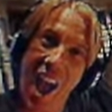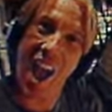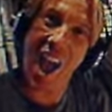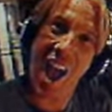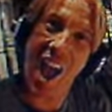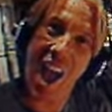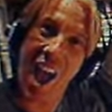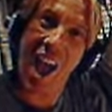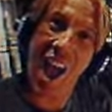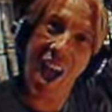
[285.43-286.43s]
Remember they used to be on
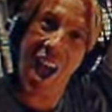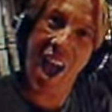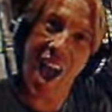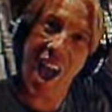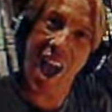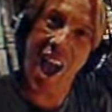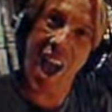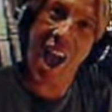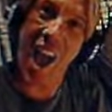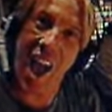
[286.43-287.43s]

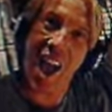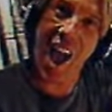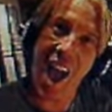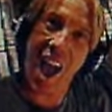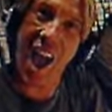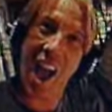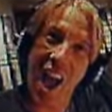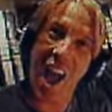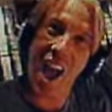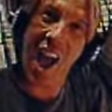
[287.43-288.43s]
WJFK?
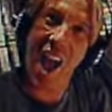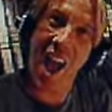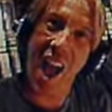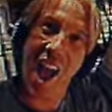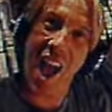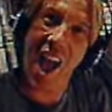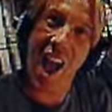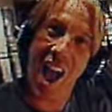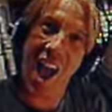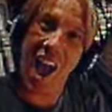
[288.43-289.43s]
Um, so there they are,
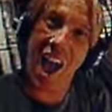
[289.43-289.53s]
Opie and